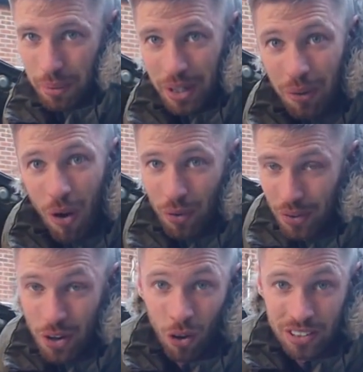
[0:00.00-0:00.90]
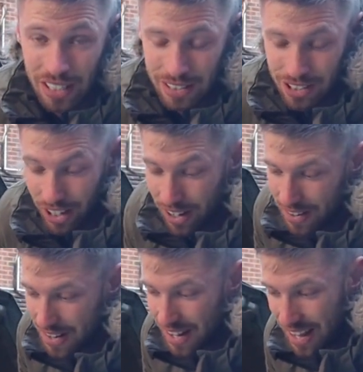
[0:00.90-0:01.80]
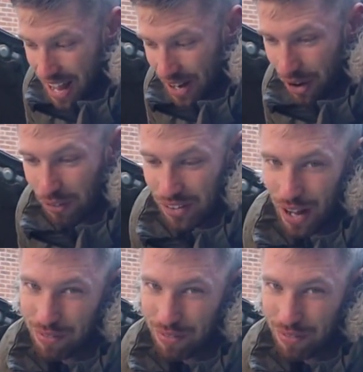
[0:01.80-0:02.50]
So we're going to order a knock sensor, and hopefully